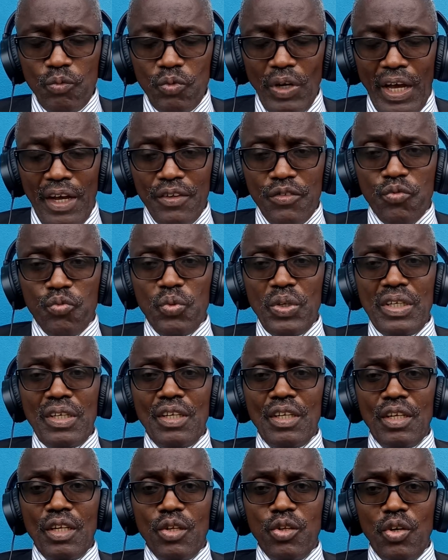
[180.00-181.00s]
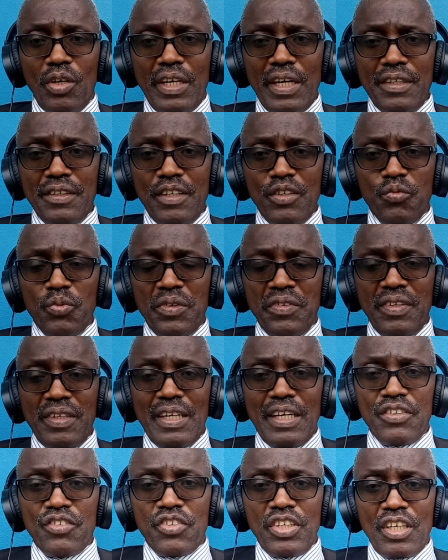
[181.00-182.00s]
As we look at it, we see
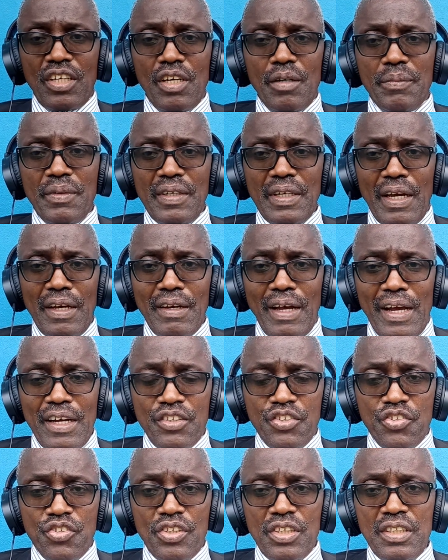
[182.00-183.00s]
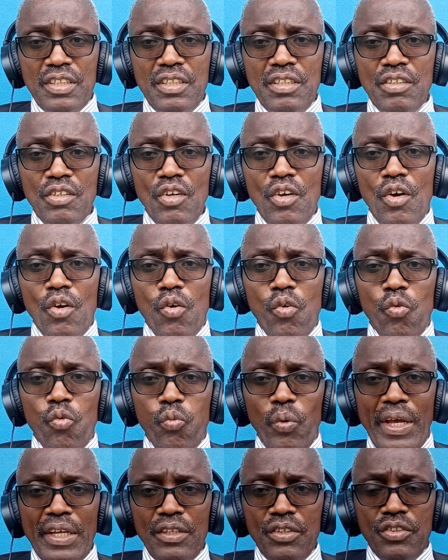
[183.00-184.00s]
that Jacob actually
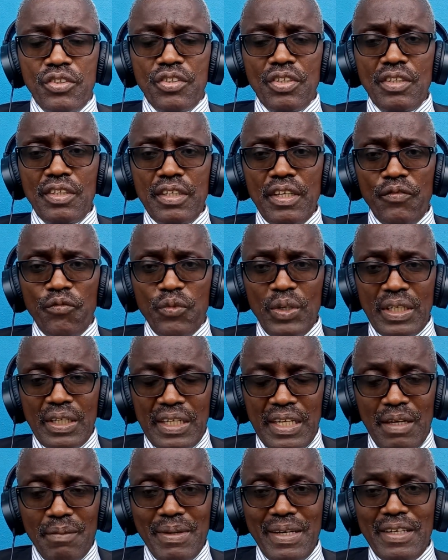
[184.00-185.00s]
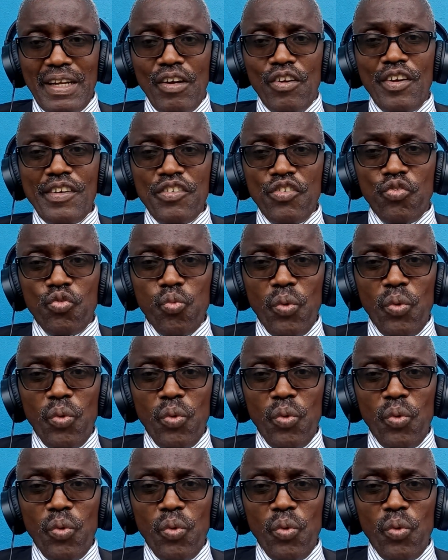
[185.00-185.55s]
went to live with Laban, and on his